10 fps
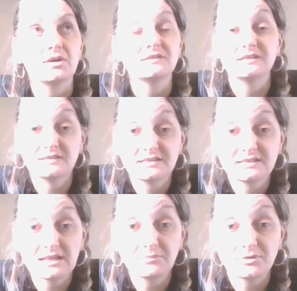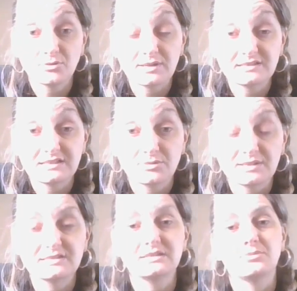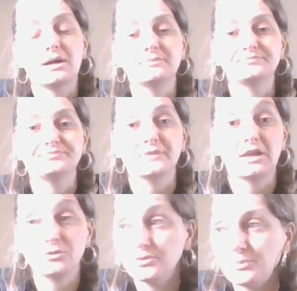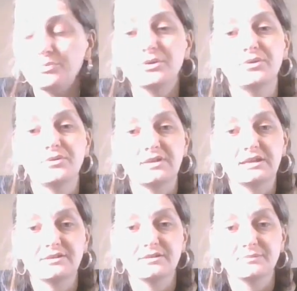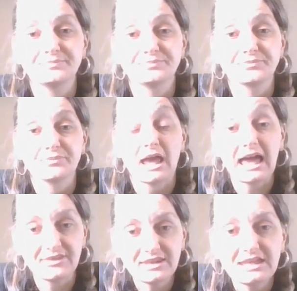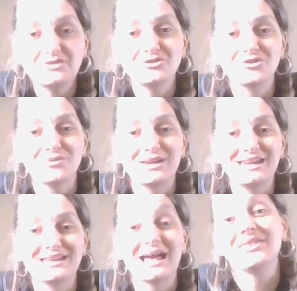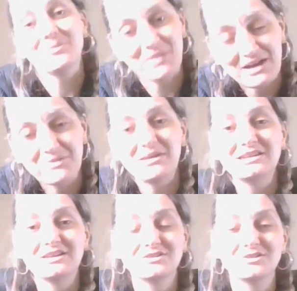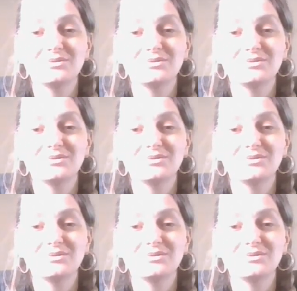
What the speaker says: since December 2021, and all the bruises and the injury, and the paramedics